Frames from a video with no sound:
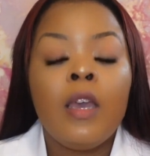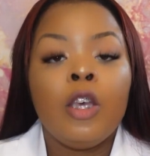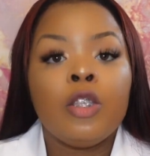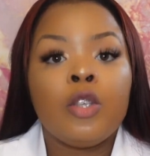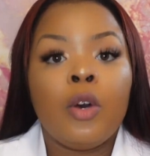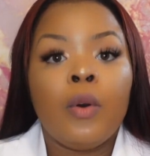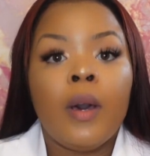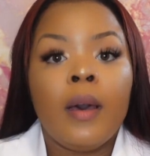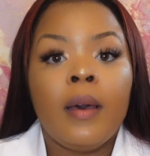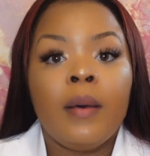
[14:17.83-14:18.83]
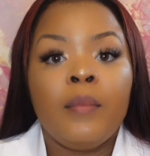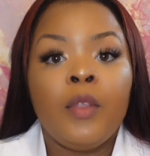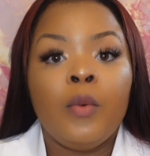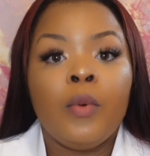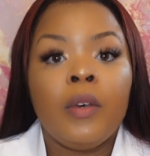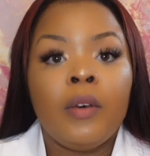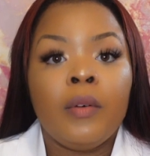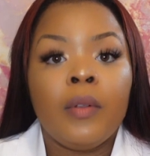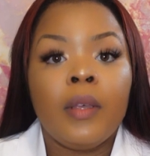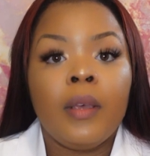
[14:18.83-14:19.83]
So you
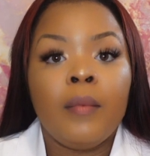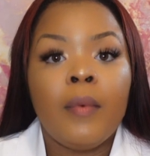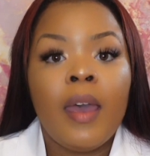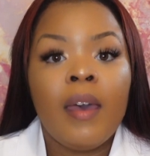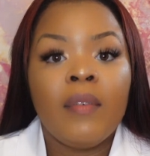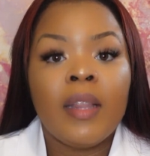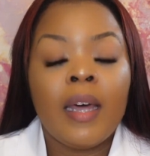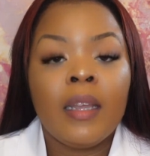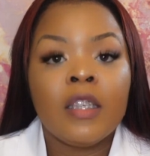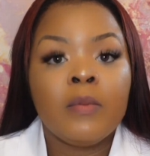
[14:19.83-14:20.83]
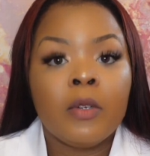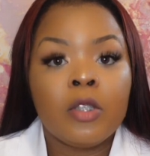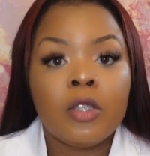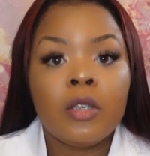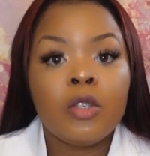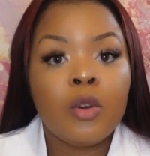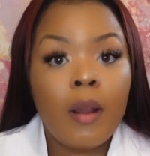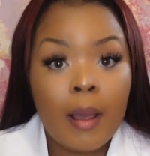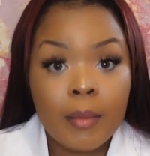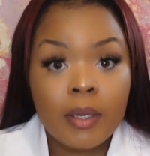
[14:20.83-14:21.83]
will have a lot of exposure to
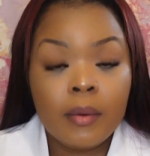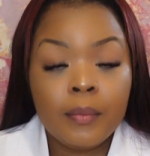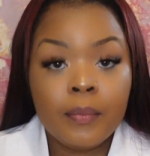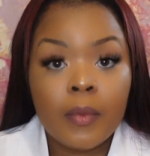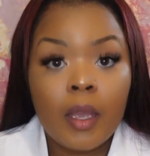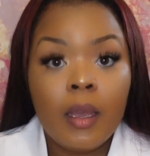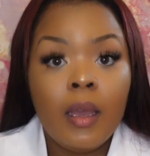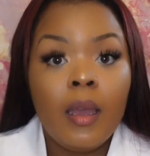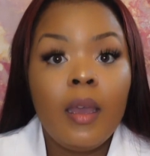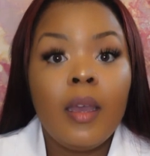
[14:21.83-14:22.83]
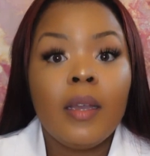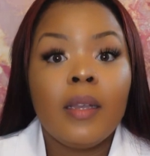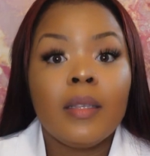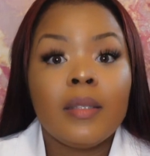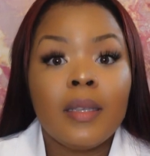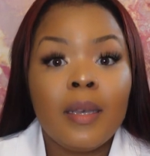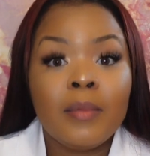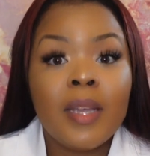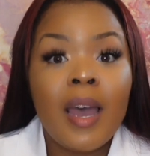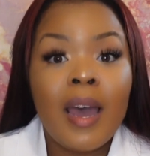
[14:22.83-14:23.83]
trauma.
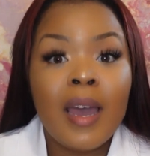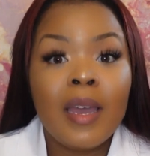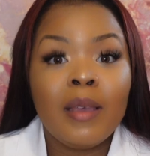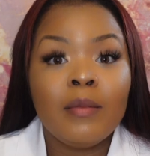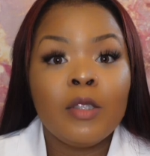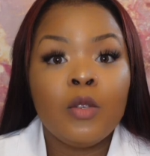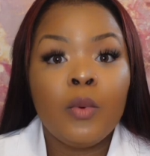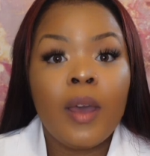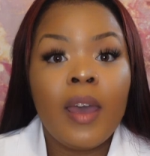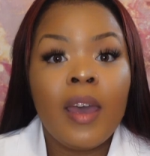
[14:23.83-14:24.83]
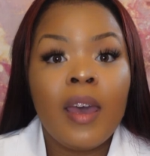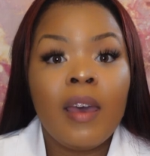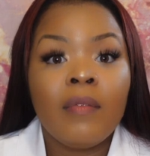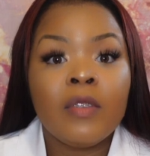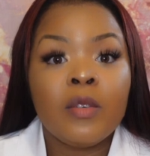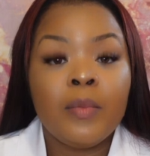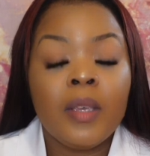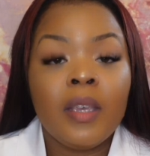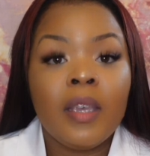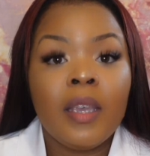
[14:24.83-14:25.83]
Sometimes you will have to
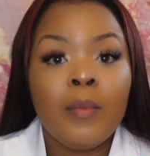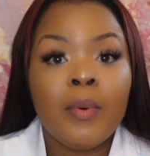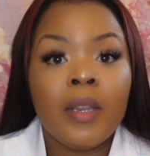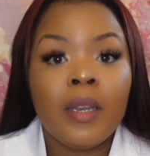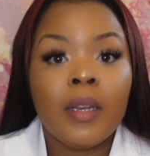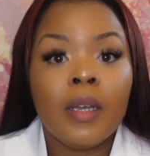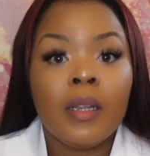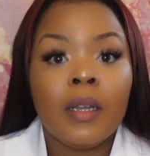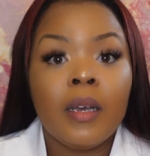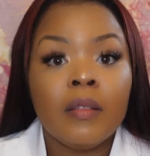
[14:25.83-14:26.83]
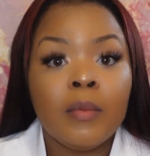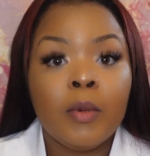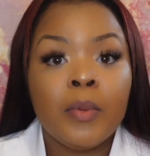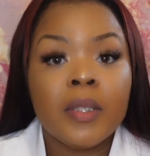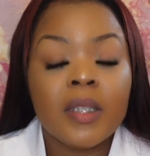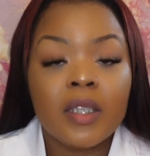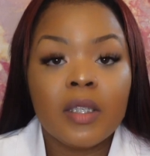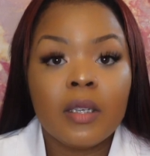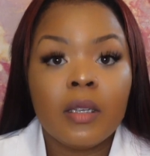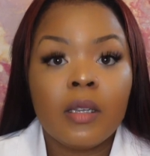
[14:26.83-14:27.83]
be put in an uncomfortable
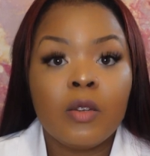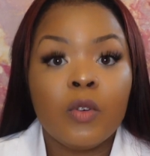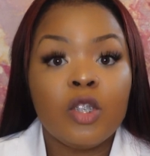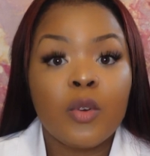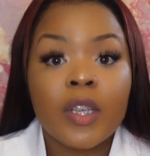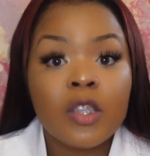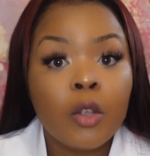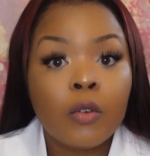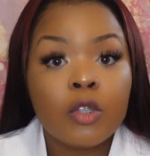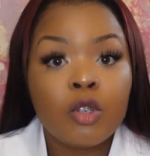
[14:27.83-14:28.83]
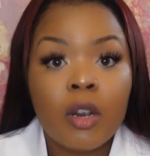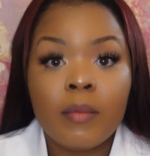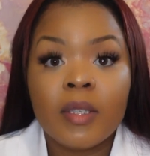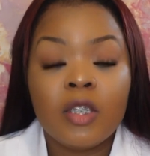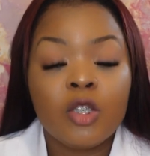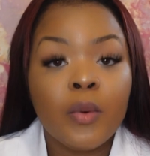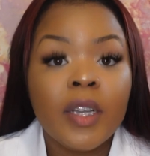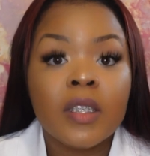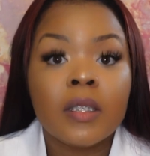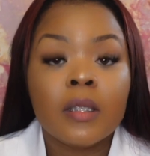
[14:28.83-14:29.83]
position to address those trauma
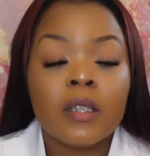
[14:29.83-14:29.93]
situations.